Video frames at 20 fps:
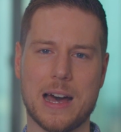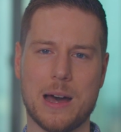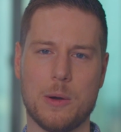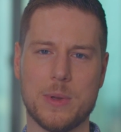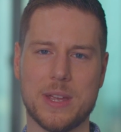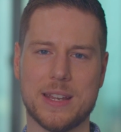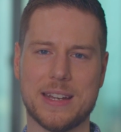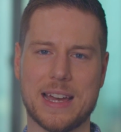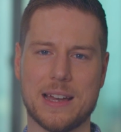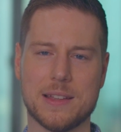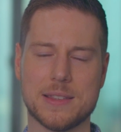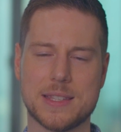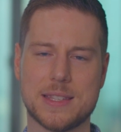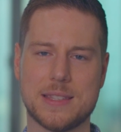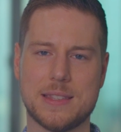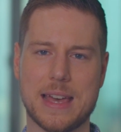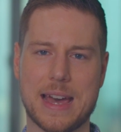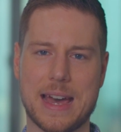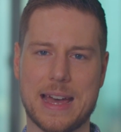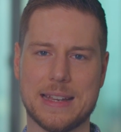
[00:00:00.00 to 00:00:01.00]
we
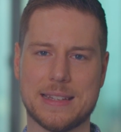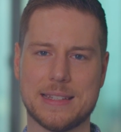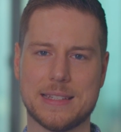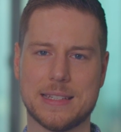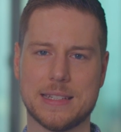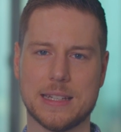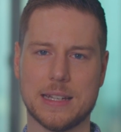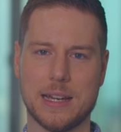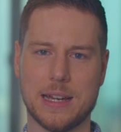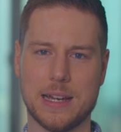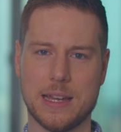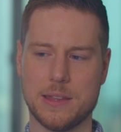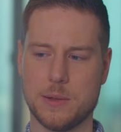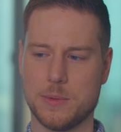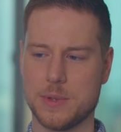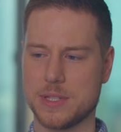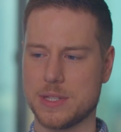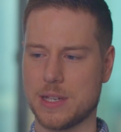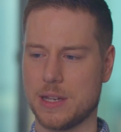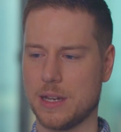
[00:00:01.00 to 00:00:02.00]
announced that there
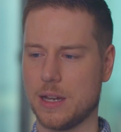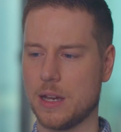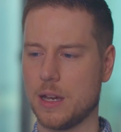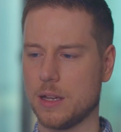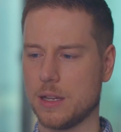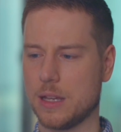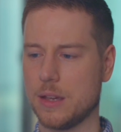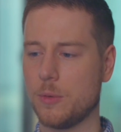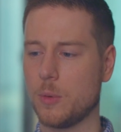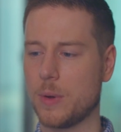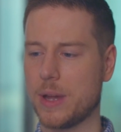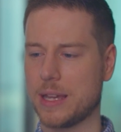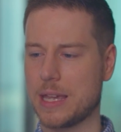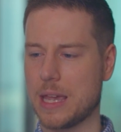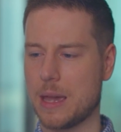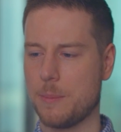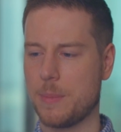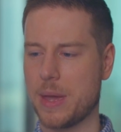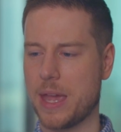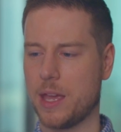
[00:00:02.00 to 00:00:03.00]
was a giveaway
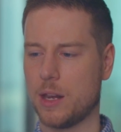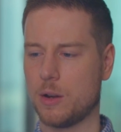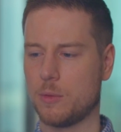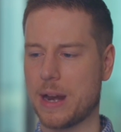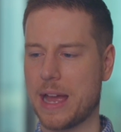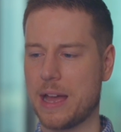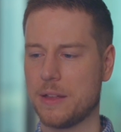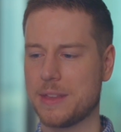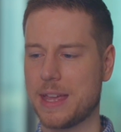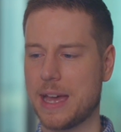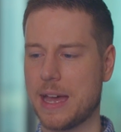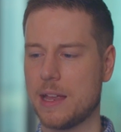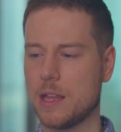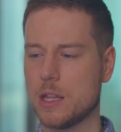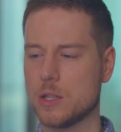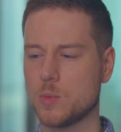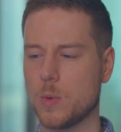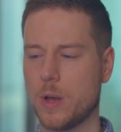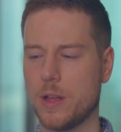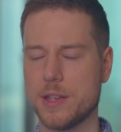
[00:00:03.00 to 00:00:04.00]
campaign around that,
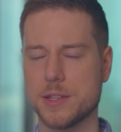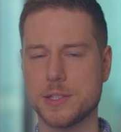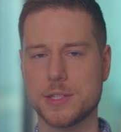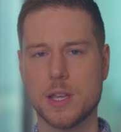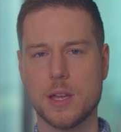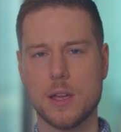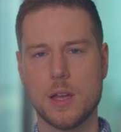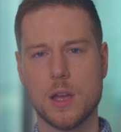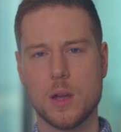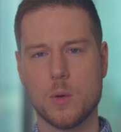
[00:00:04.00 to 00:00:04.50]
as well as